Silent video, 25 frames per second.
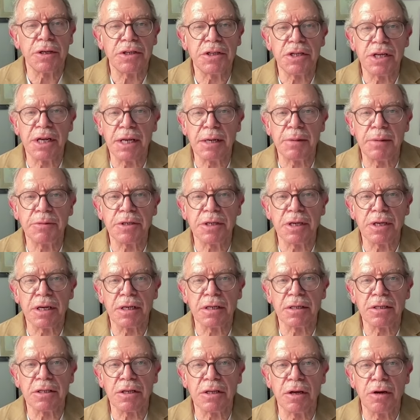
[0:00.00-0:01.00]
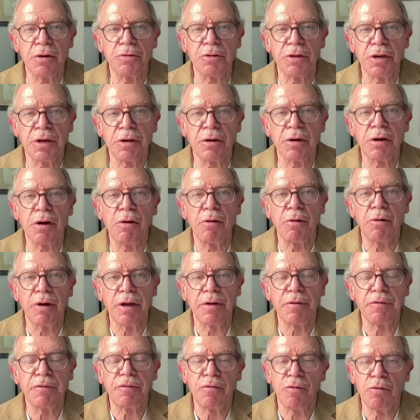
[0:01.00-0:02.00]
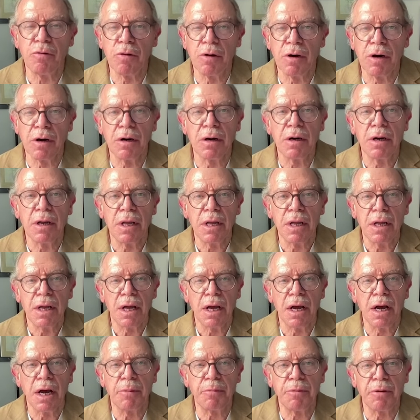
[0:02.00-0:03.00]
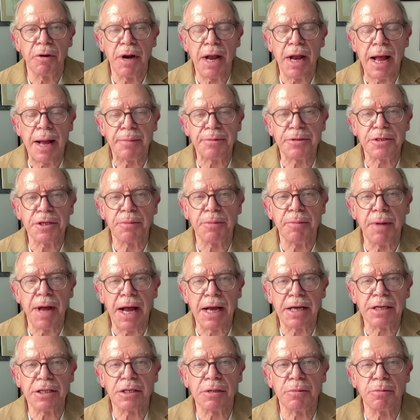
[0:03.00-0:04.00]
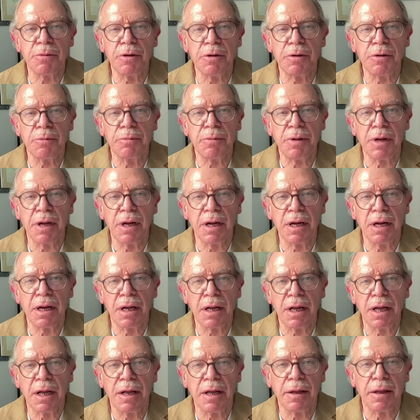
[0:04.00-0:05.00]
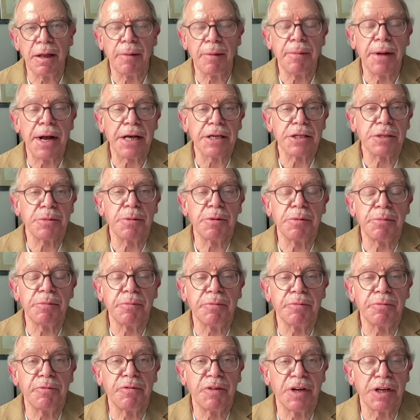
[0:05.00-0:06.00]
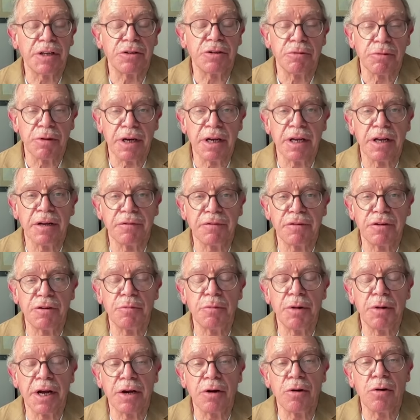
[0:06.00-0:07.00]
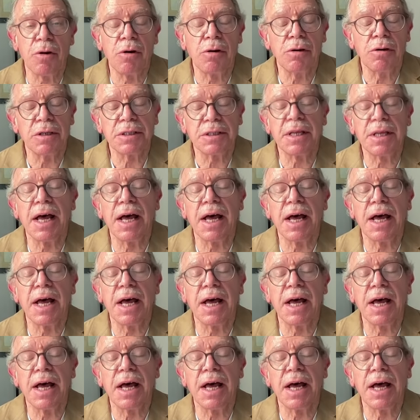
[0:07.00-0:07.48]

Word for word: it seems as though they're going for uh, perhaps a maximum uh, a maximum victory, if you might call it